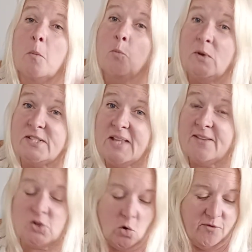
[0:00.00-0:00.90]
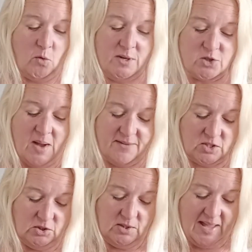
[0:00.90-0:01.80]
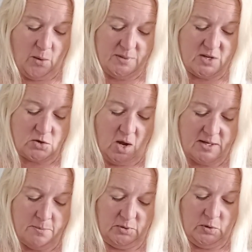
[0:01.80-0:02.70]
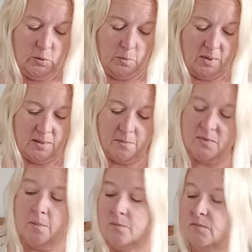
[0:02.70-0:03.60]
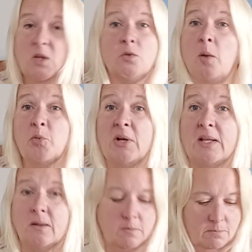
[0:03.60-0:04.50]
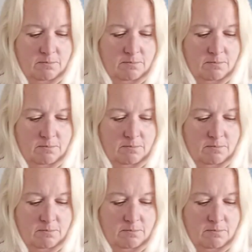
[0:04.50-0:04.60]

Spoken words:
What's left over, what you have to look at when they're not in bloom. They're not pretty.